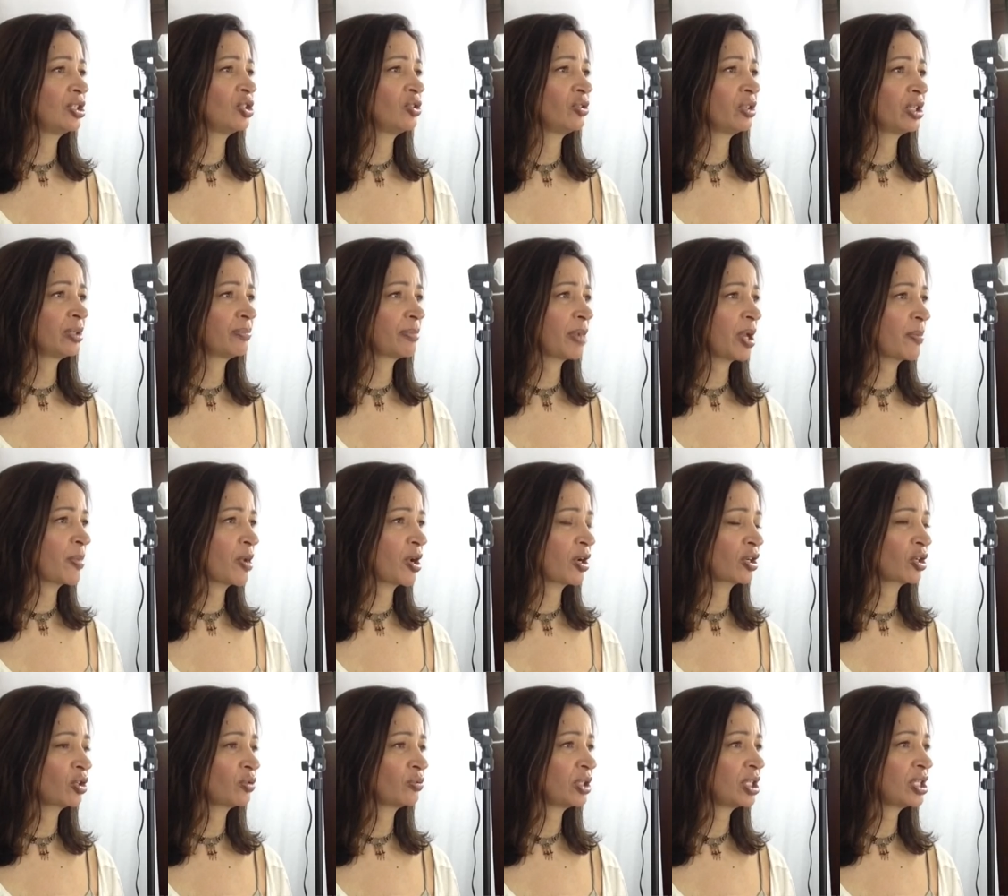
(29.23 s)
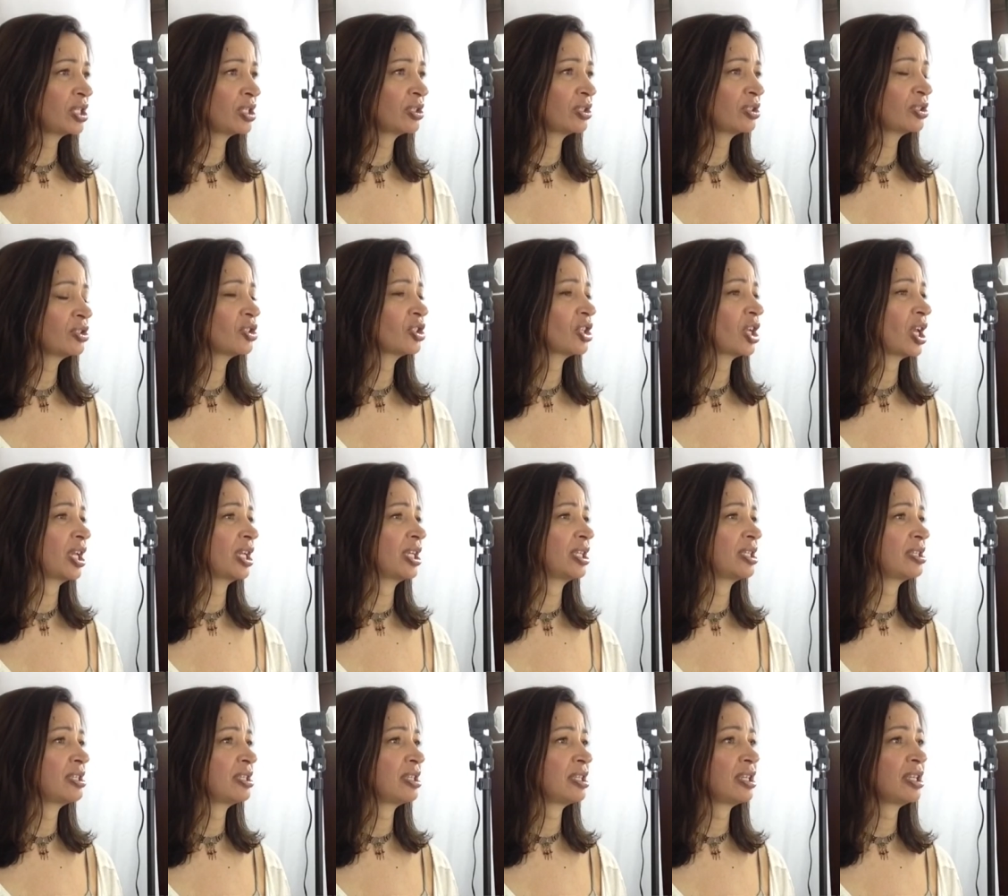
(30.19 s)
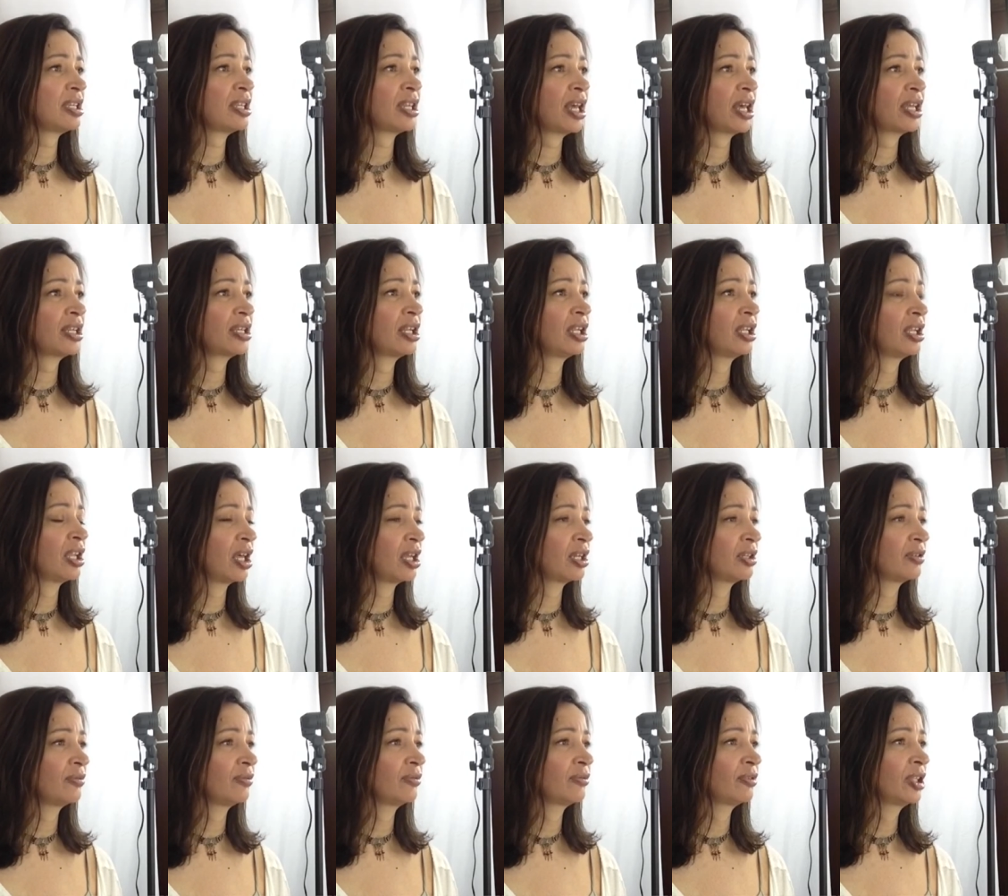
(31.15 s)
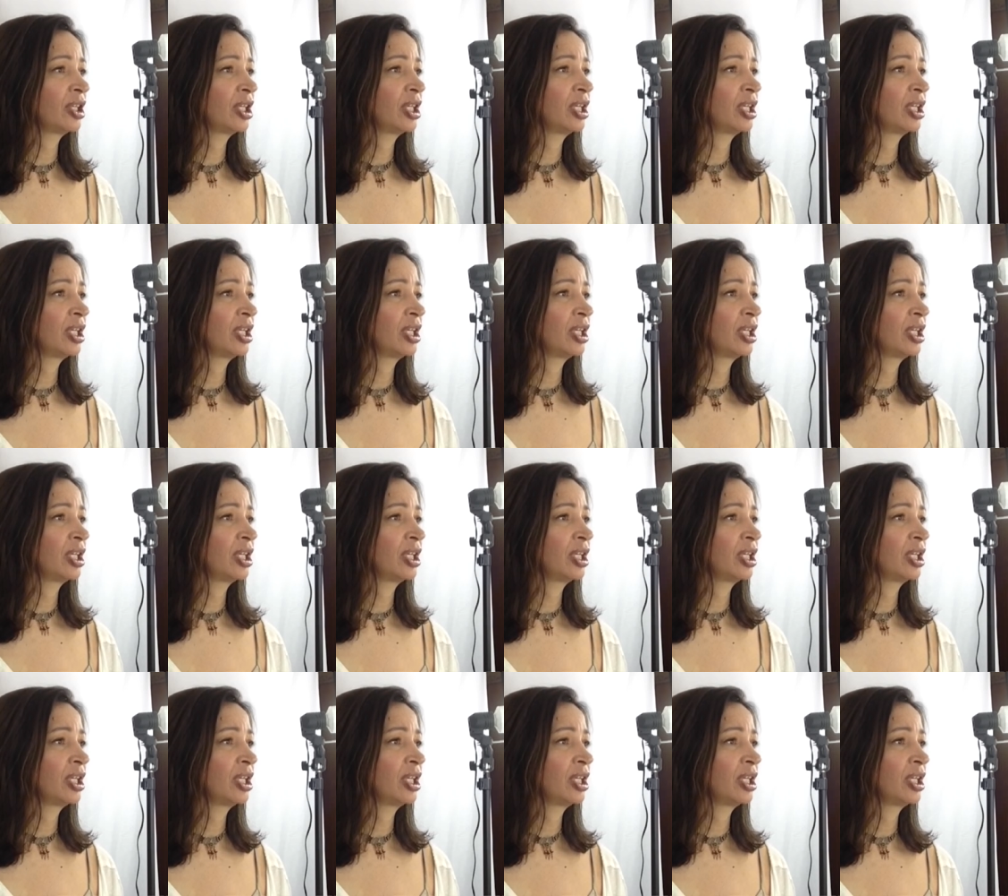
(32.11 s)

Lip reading: Doing my market research, I could see that a lot of